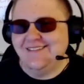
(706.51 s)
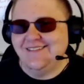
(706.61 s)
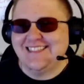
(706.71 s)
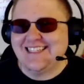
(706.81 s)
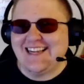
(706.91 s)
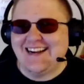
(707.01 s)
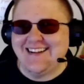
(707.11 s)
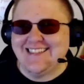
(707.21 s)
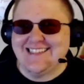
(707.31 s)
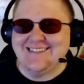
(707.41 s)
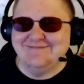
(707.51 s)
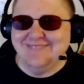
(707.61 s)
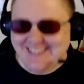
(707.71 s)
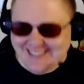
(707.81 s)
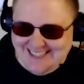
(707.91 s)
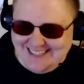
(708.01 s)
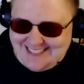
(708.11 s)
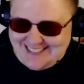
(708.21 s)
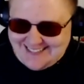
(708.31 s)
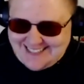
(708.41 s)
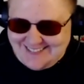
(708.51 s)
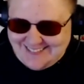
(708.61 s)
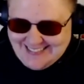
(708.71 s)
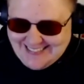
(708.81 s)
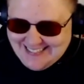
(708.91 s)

Isn't that awesome? So sweet.